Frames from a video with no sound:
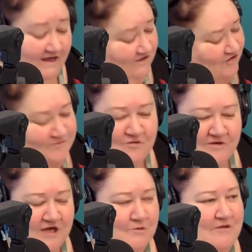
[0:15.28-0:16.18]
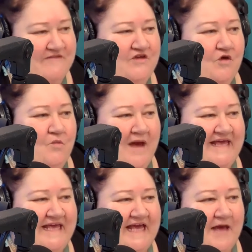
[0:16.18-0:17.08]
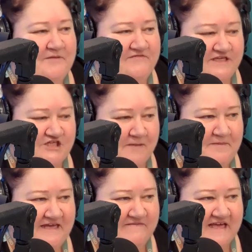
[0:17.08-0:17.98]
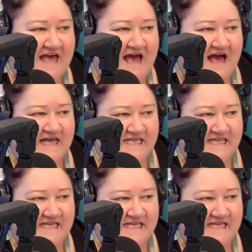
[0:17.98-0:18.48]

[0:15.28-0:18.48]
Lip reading: Good morning, wherever you're waking up, if you're jumping in the car,